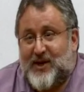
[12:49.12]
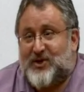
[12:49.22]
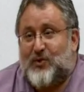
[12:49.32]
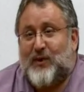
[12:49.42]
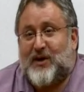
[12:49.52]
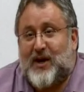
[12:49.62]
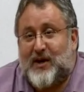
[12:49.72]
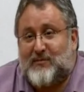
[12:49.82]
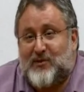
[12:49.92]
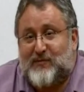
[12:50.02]
So we're
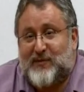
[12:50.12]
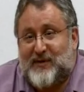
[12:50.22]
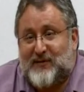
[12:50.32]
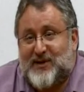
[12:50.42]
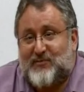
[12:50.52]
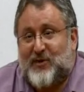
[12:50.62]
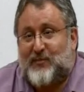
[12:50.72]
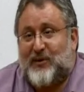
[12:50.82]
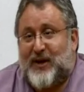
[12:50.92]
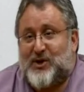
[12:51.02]
not a movement of
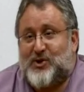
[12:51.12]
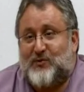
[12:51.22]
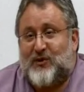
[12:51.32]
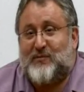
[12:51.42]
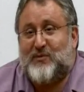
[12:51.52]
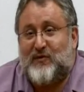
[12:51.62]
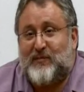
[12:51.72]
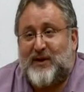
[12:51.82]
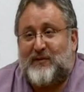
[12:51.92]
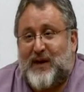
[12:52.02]
expropriation, we're a
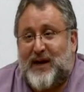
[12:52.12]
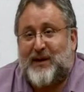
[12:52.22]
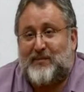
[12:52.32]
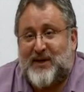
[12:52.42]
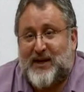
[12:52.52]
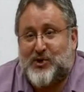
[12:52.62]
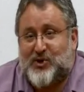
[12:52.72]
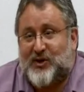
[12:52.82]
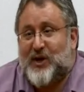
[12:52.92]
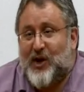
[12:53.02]
movement of
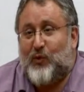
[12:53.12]
adaptation.